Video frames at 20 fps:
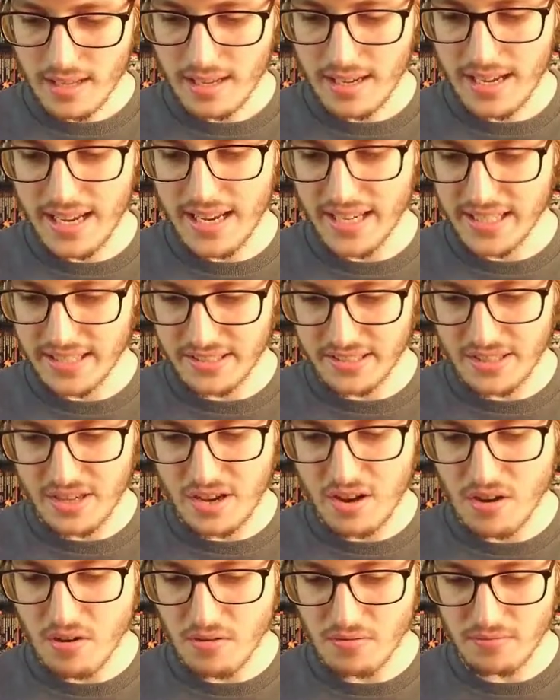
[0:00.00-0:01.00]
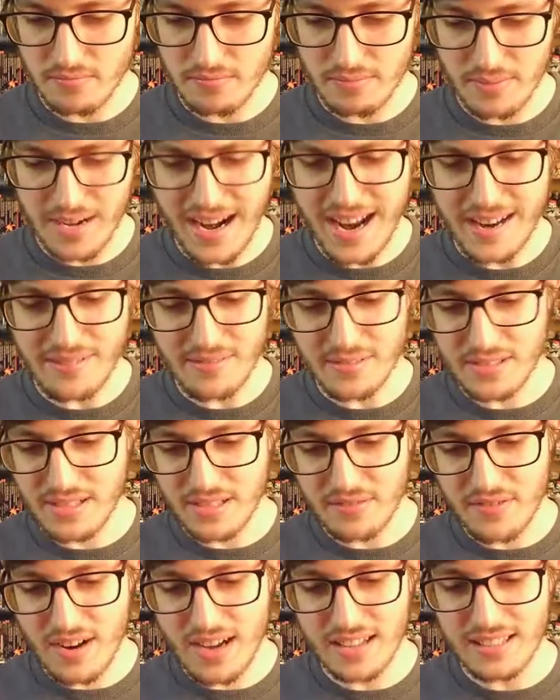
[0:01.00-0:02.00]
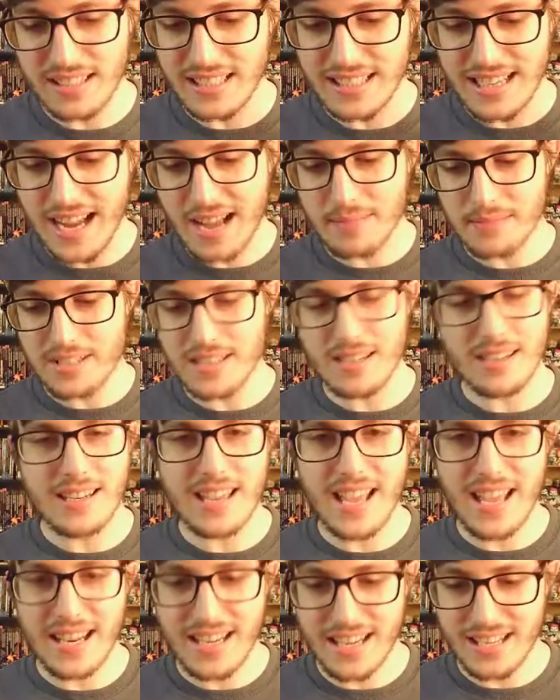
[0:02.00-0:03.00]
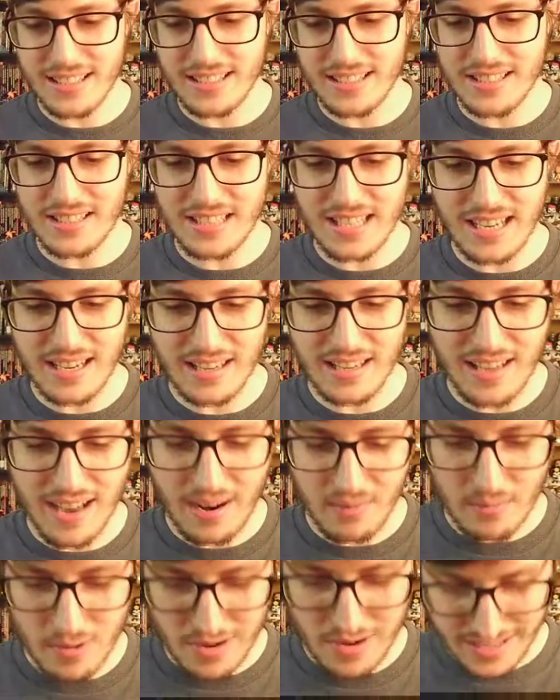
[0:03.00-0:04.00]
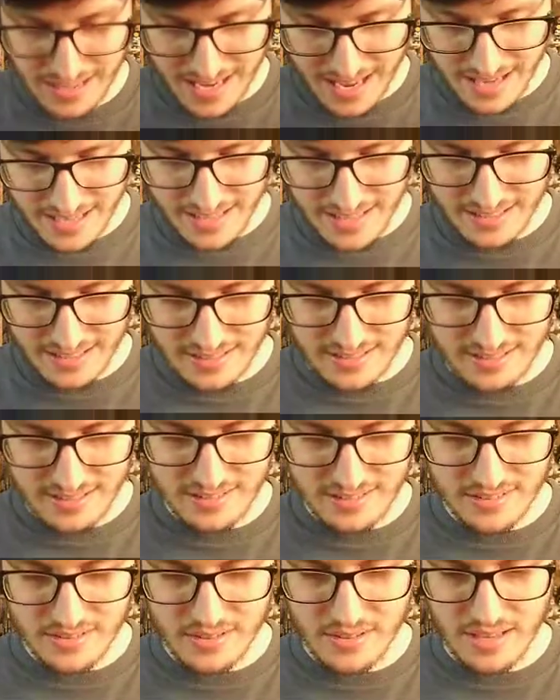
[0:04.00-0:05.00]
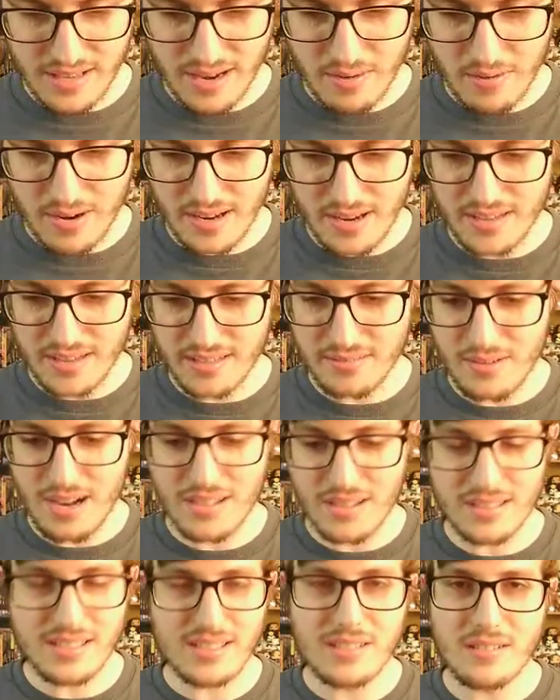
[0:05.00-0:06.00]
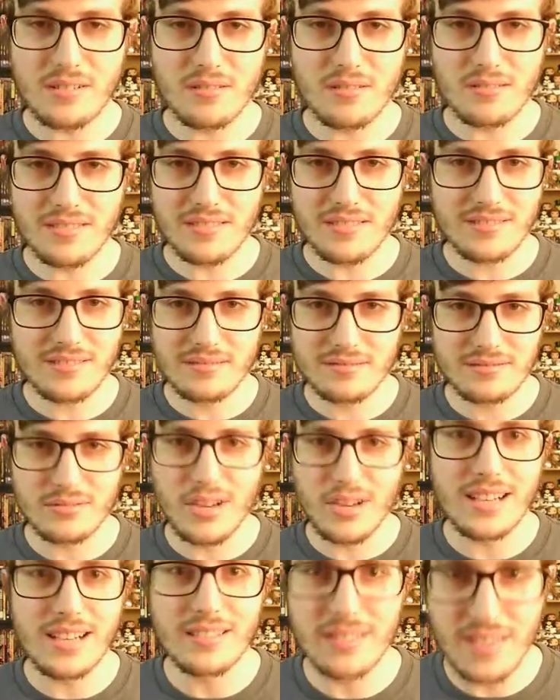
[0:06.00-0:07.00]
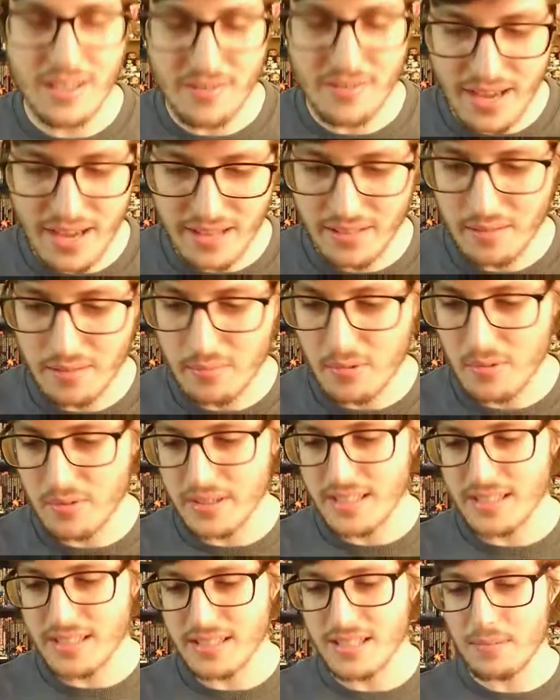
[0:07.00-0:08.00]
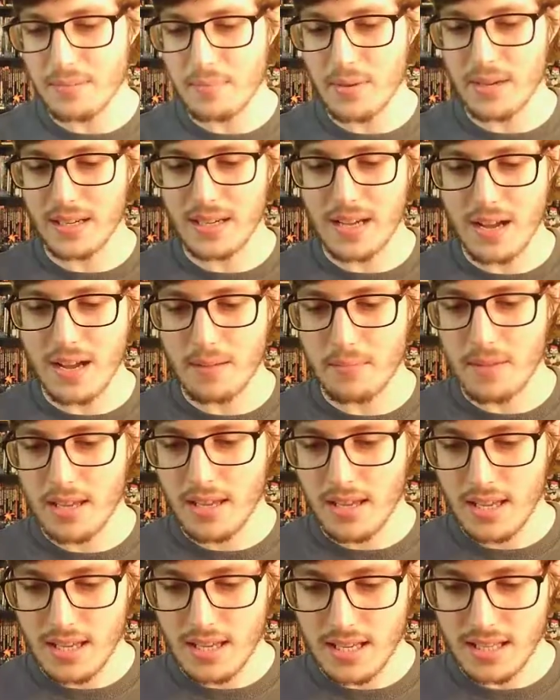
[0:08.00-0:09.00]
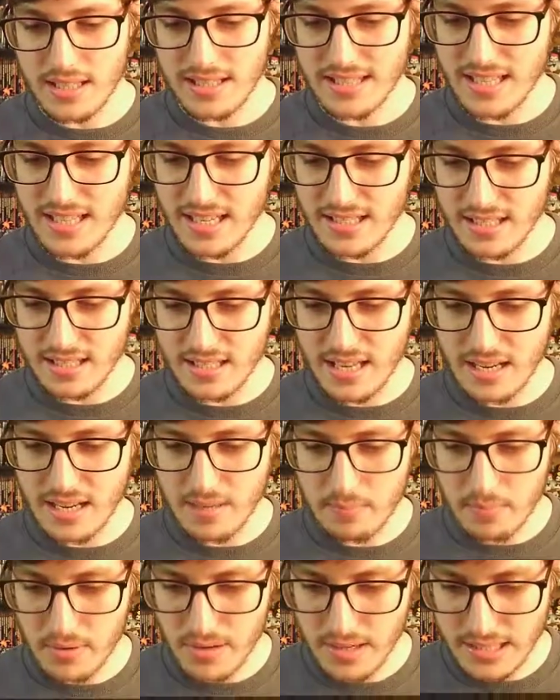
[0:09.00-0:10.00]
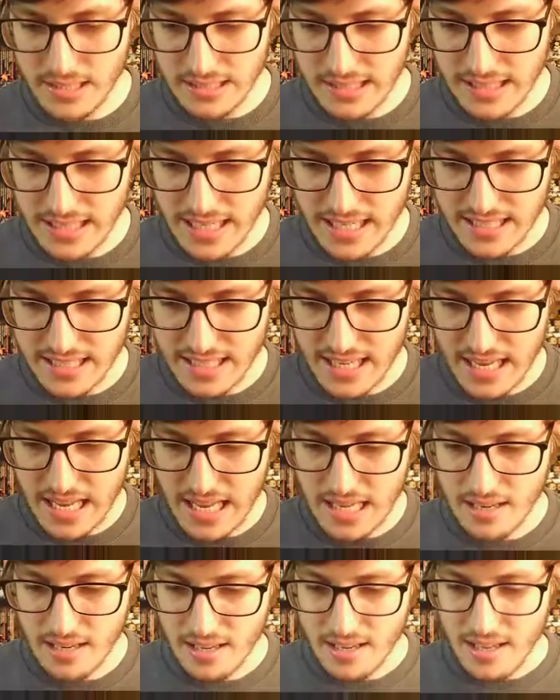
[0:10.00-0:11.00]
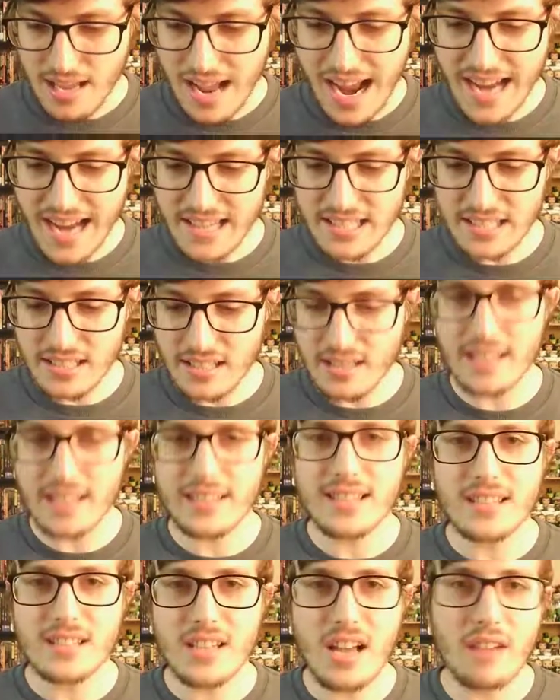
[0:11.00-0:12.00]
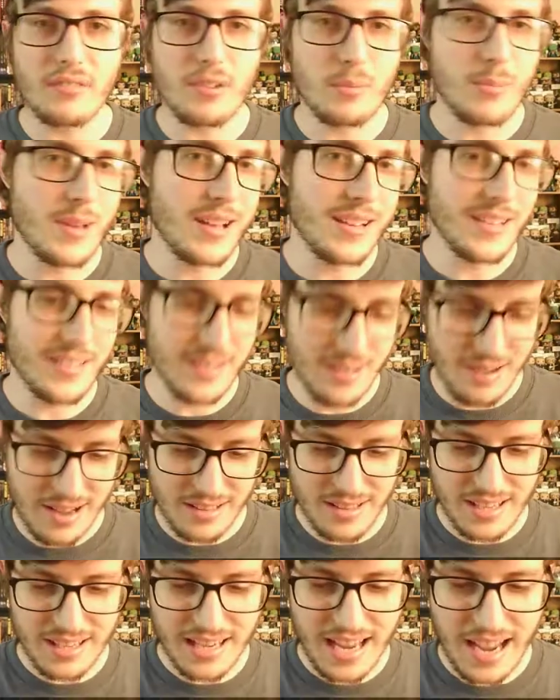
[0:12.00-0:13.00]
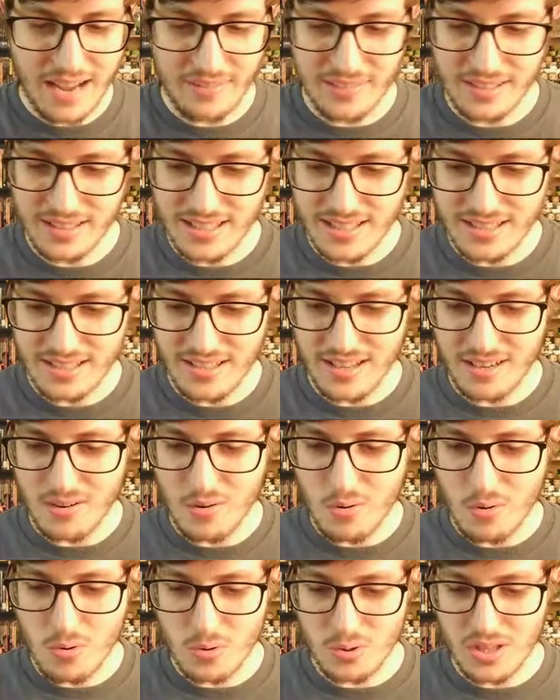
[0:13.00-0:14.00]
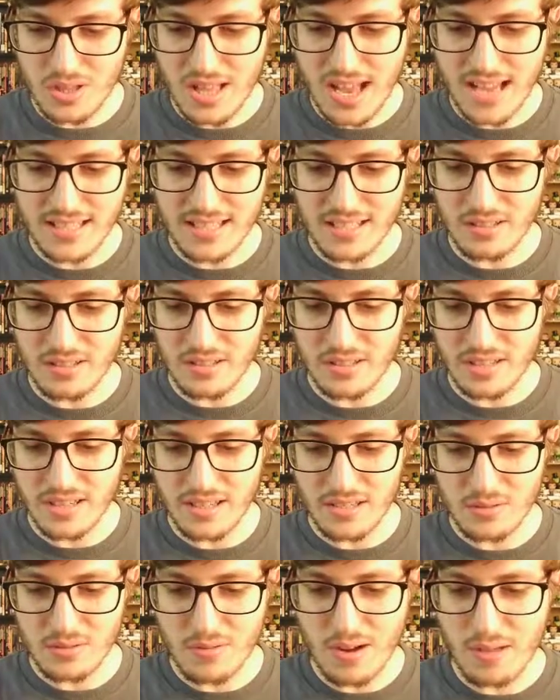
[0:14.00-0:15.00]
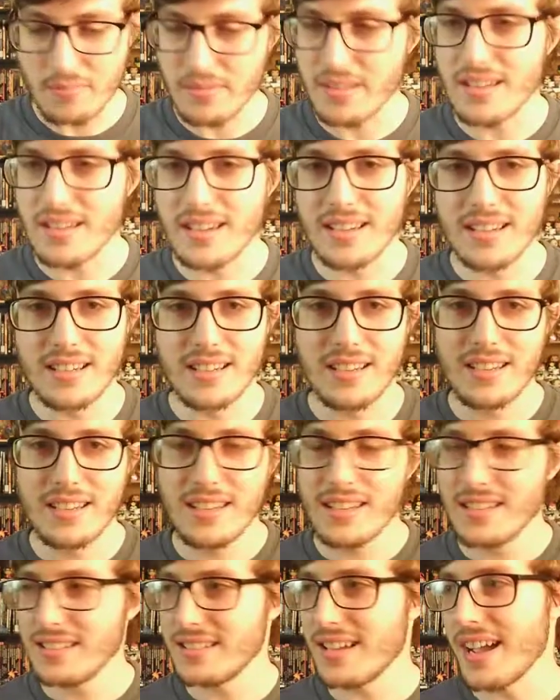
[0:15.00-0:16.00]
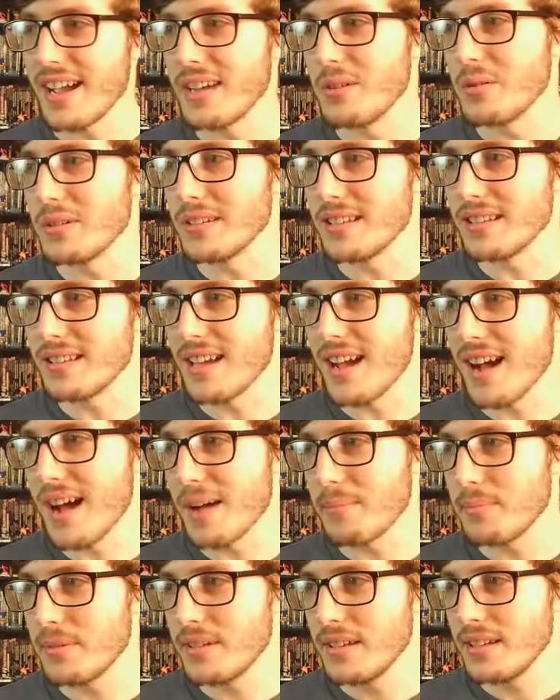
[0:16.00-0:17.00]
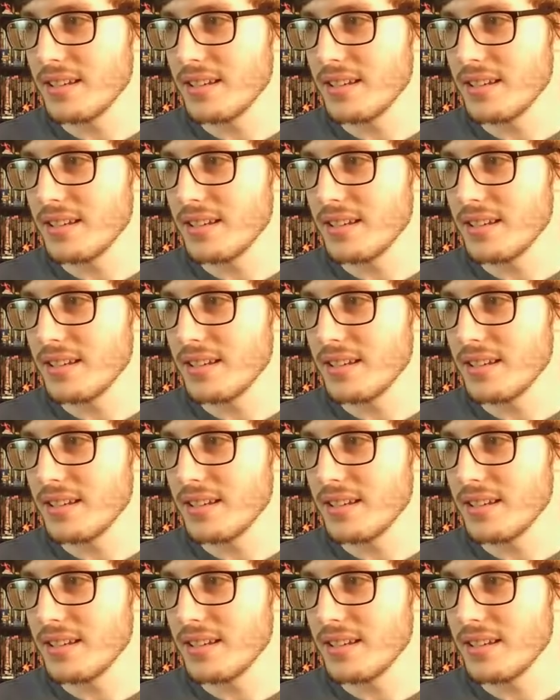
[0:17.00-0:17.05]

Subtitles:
And so, but I was just finally like, I'm just gonna get it because I want to get it, so that way while it's still readily available and easy to pick up. This is the second printing, like I said. I actually like this cover better, though. I like having this like old classic-looking Swamp Thing title at the top.